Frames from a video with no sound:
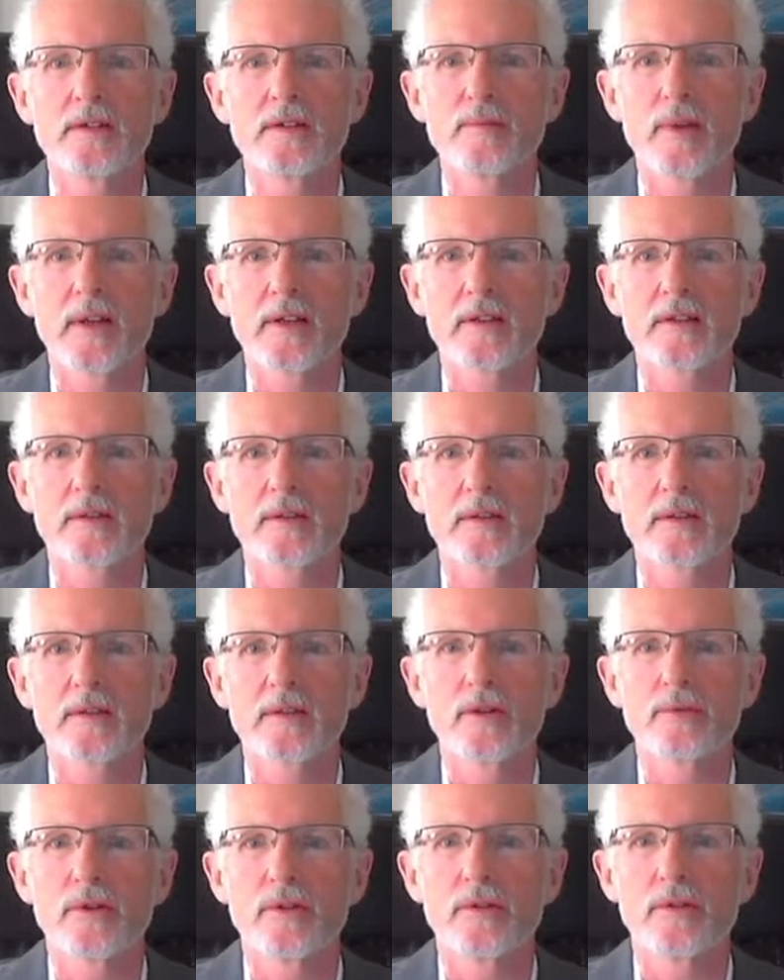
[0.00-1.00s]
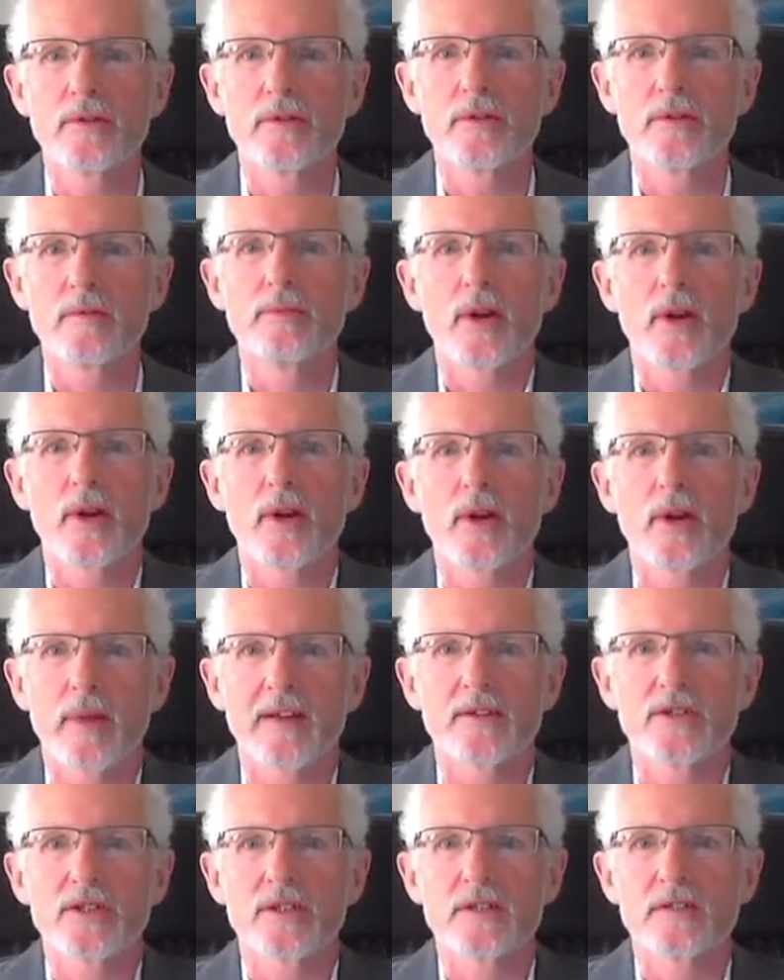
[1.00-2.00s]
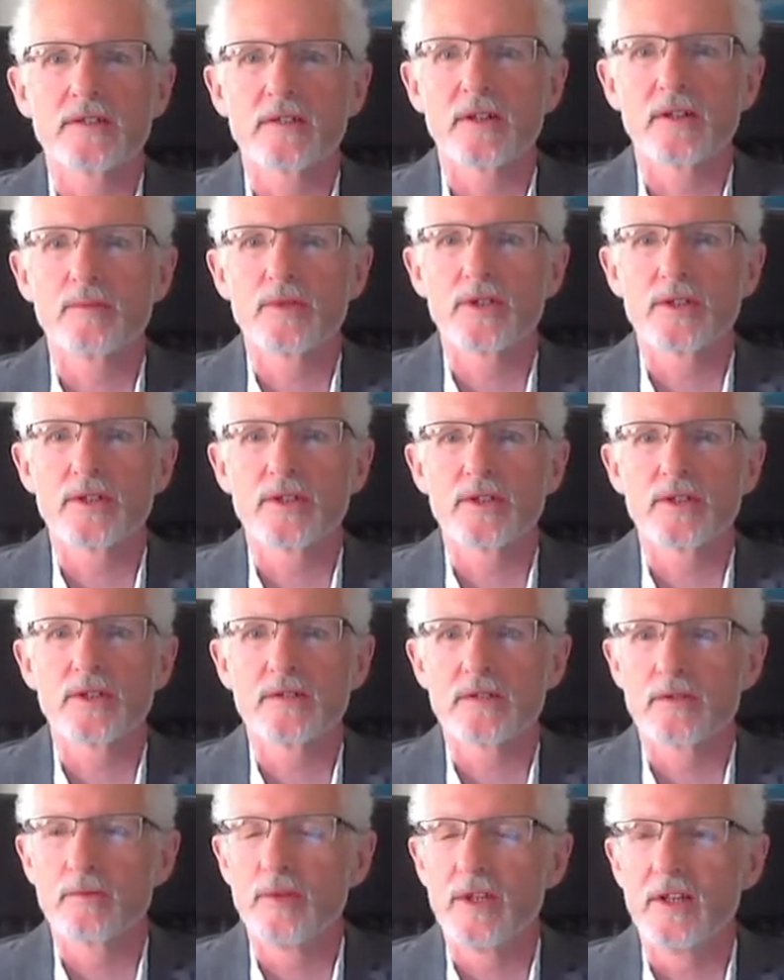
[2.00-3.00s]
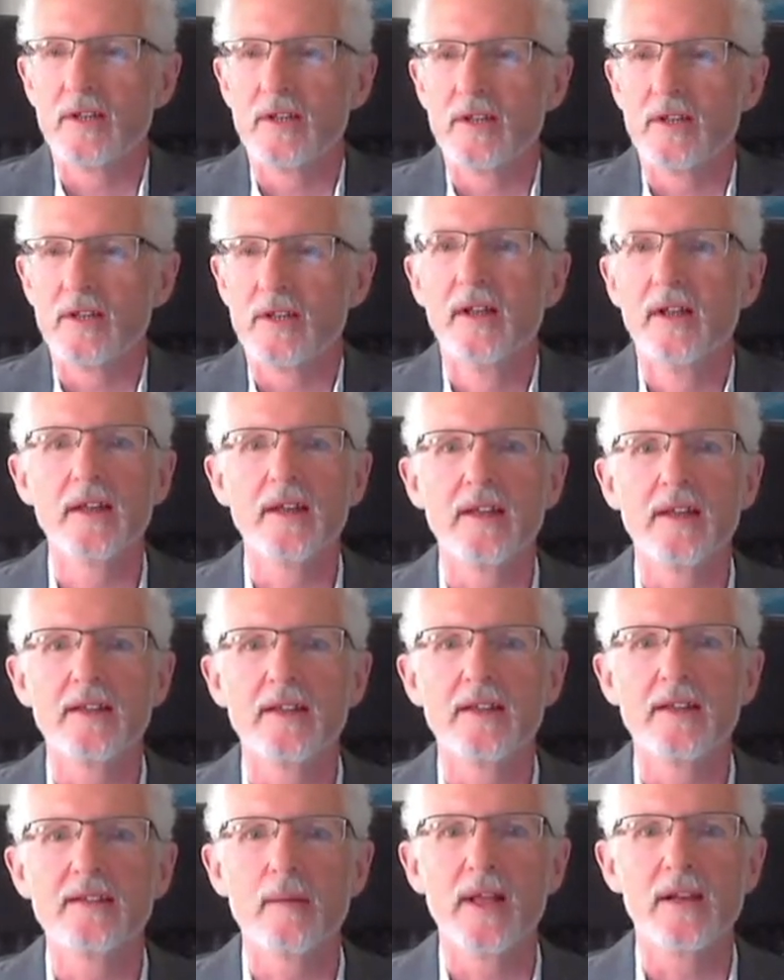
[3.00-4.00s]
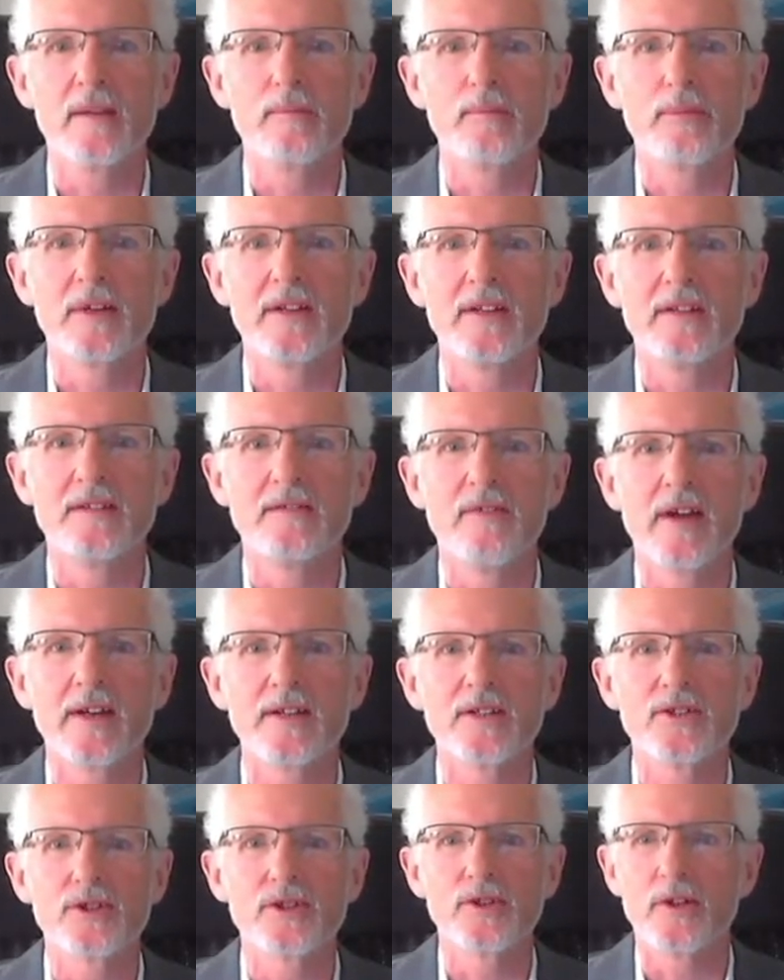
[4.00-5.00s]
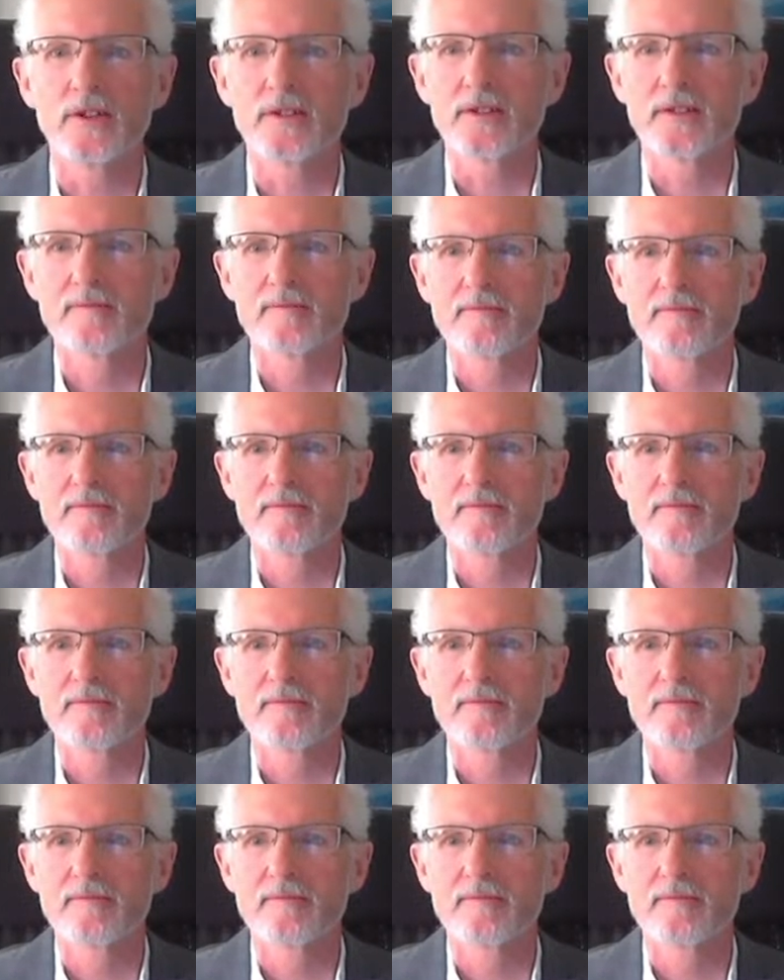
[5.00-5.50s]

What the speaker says: expect the work package description to be? Isabel, please, very short.